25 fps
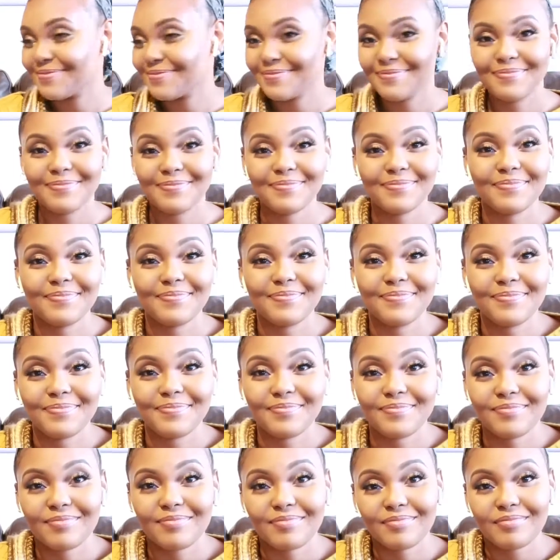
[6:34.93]

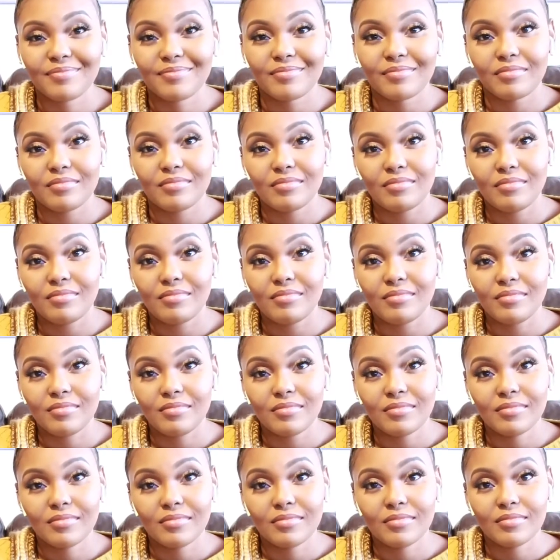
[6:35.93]

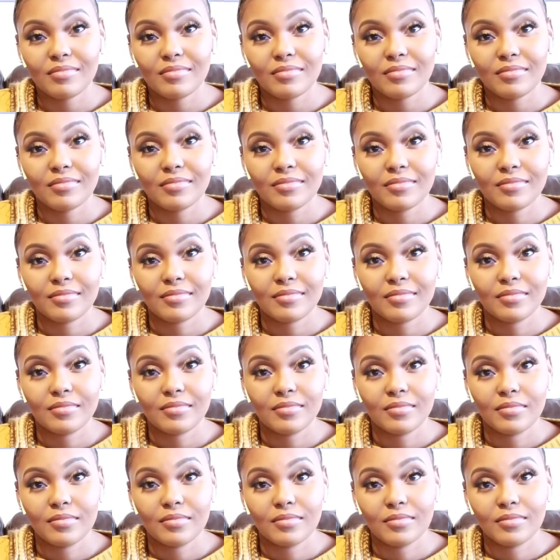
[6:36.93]

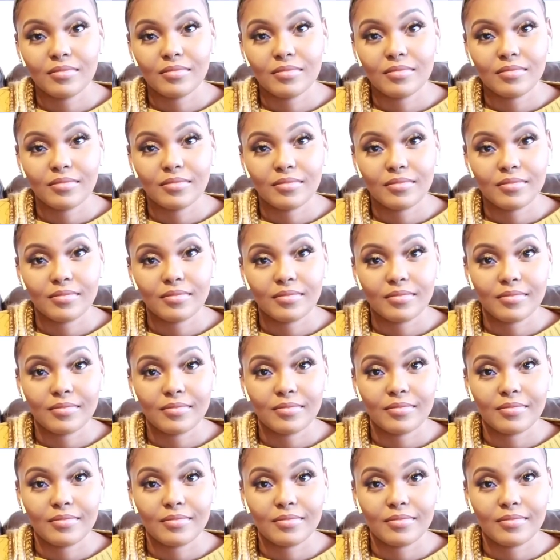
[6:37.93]
[no speech]